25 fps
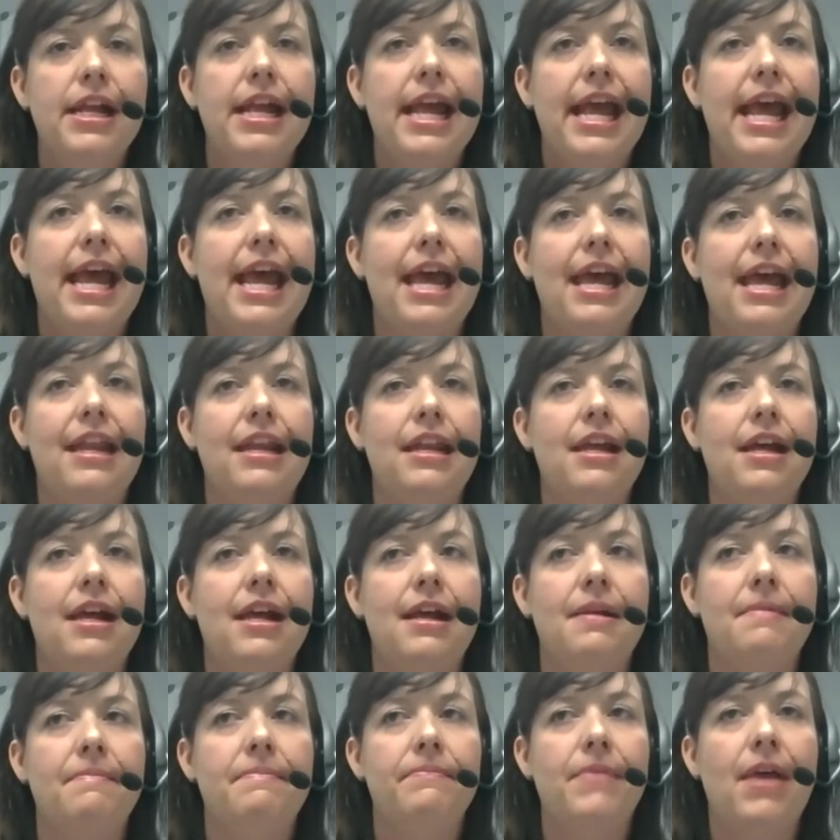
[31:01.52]
And
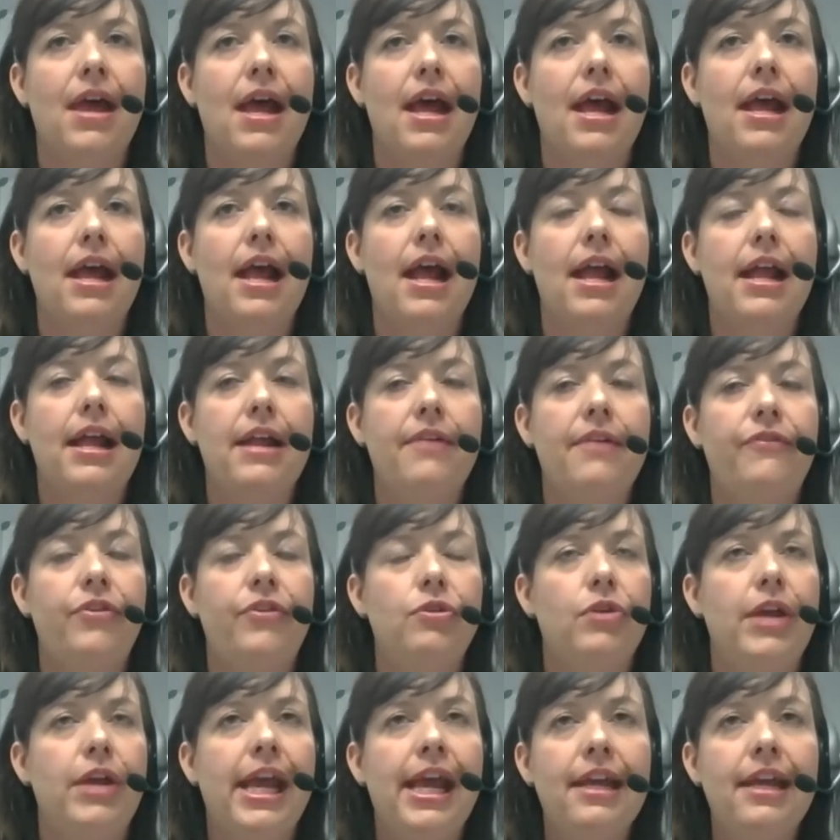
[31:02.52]
if
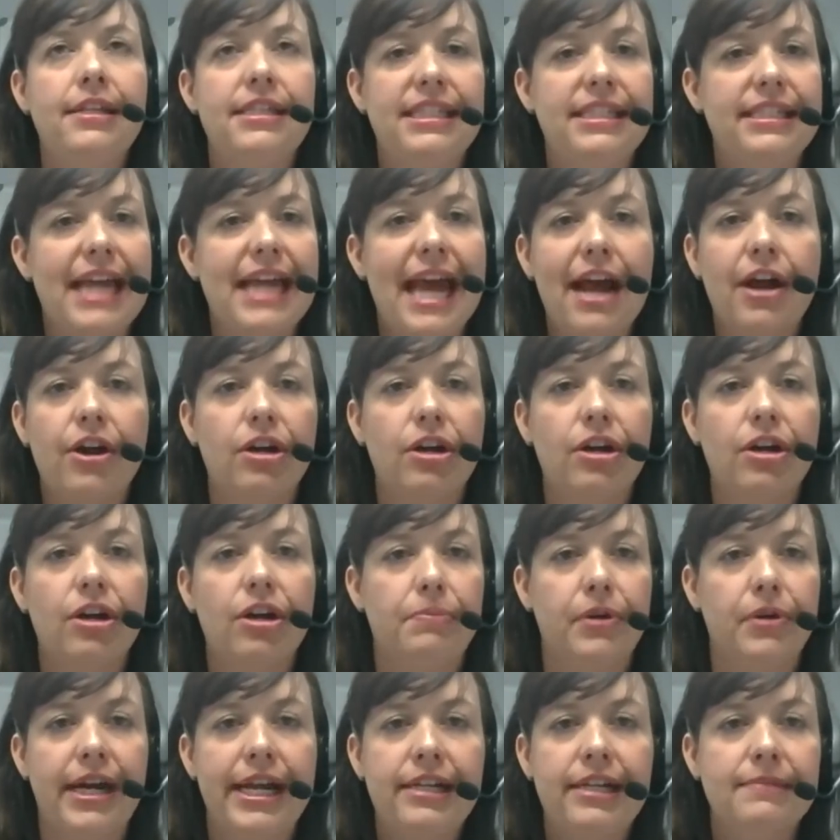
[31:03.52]
you can stagger
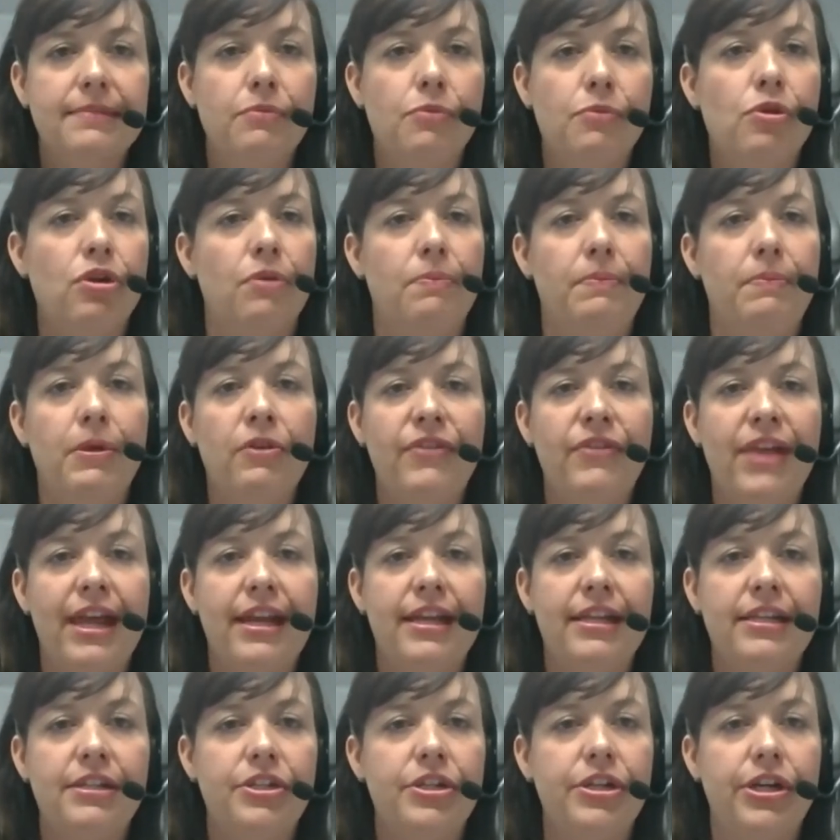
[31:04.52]
breaks more, build that
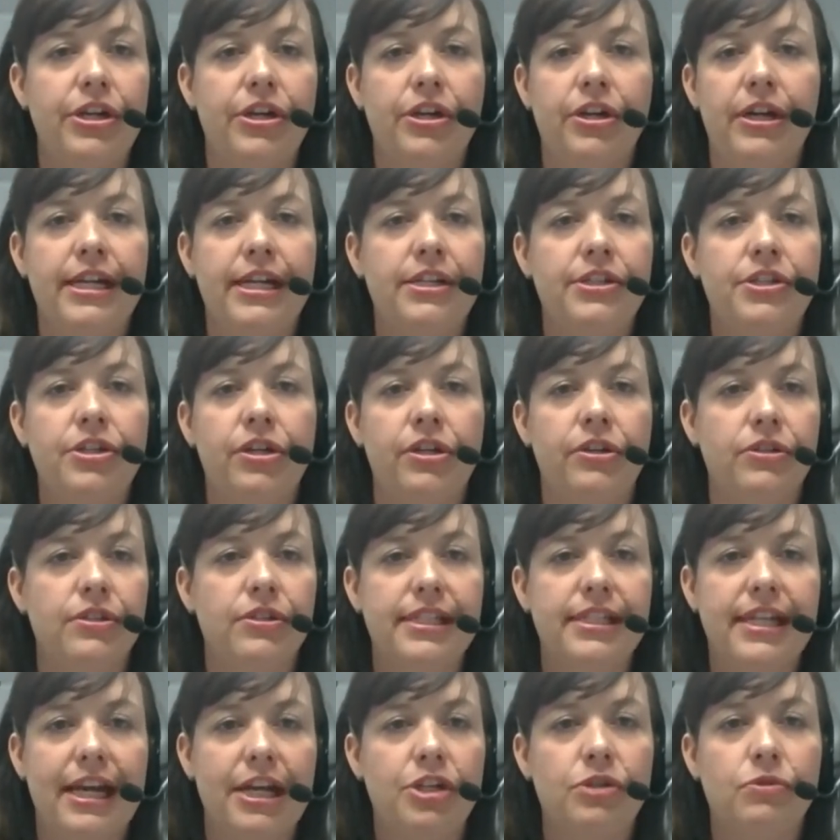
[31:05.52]
into your internal
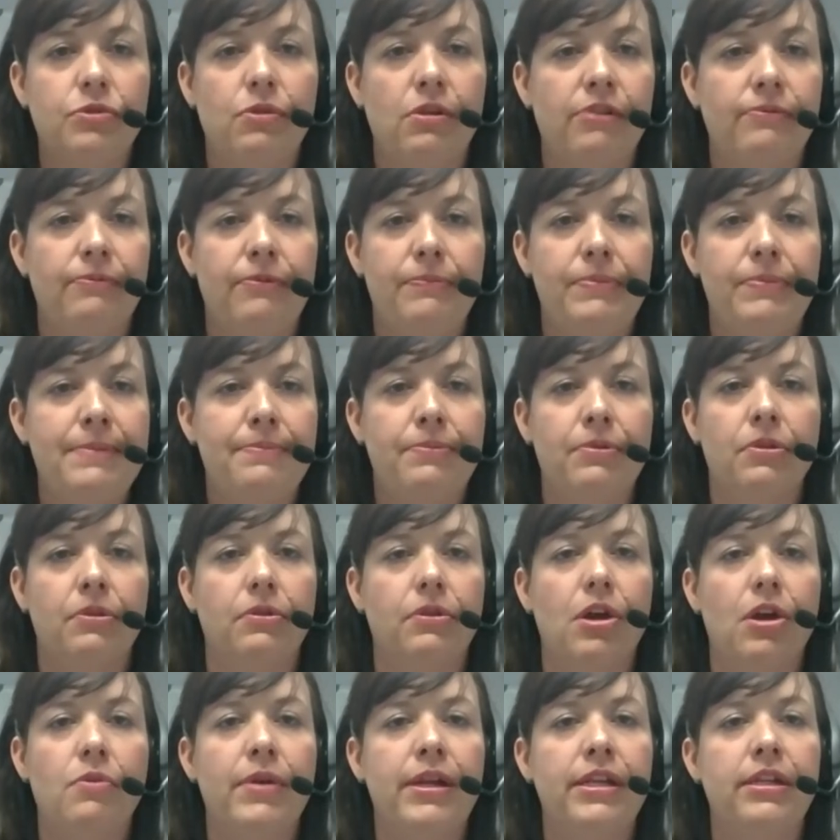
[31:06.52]
schedule of people
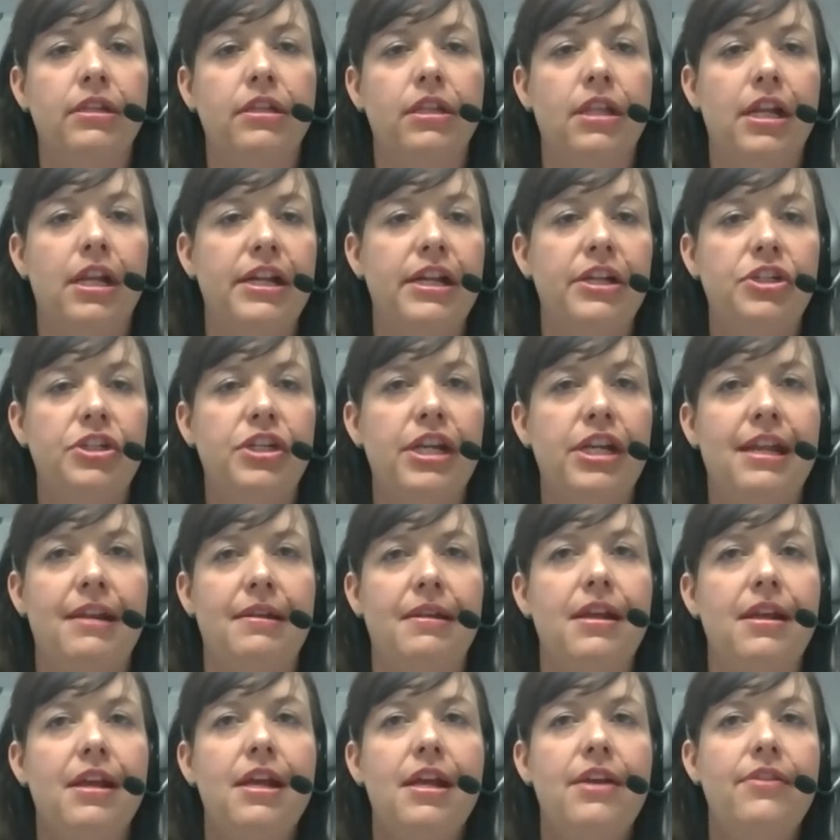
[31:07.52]
going to lunch,
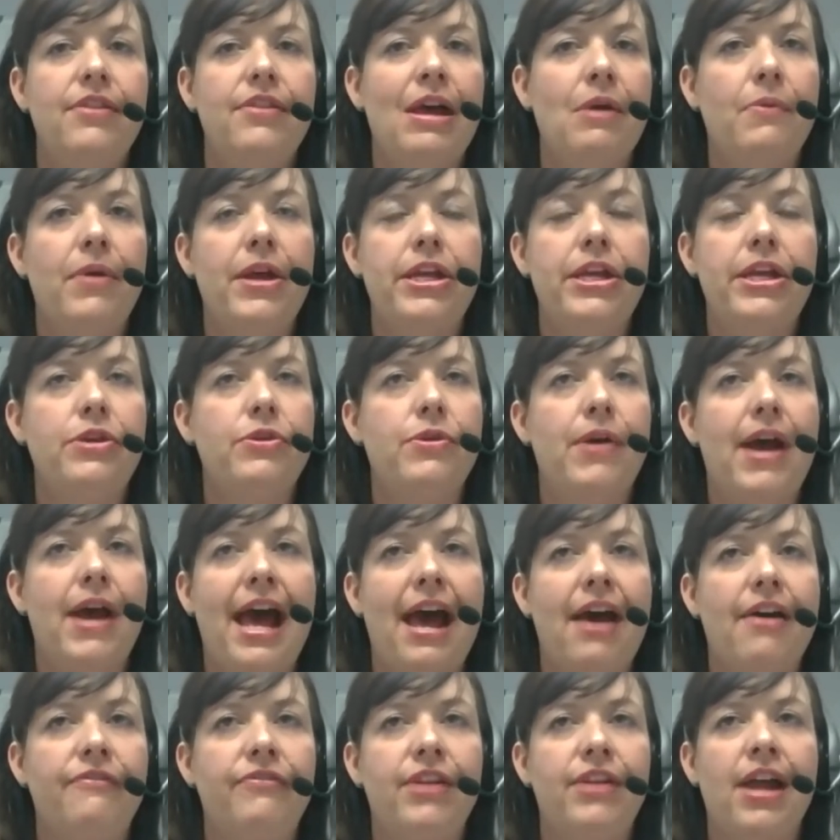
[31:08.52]
and that way you
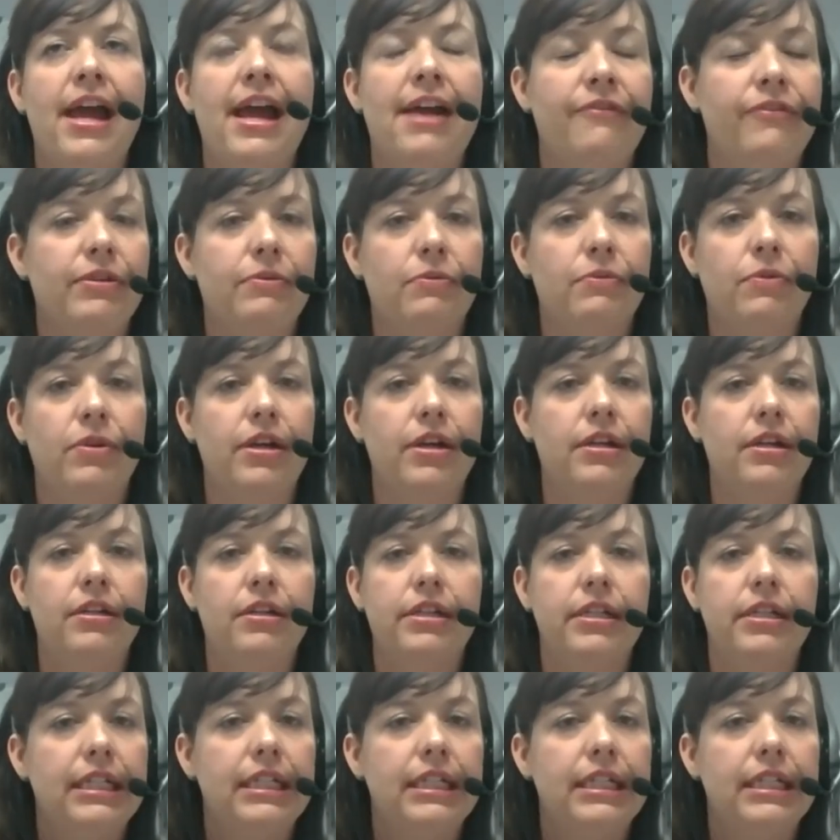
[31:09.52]
have not everyone